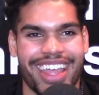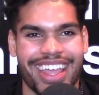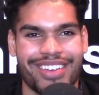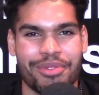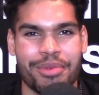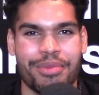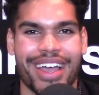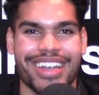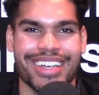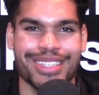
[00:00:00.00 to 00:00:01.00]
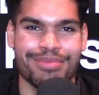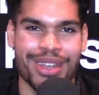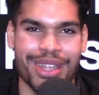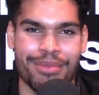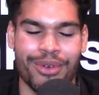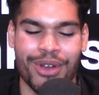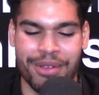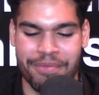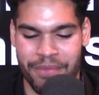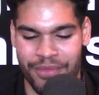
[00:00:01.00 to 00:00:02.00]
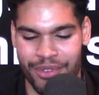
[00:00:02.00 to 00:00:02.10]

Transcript: And we'll be back next Monday morning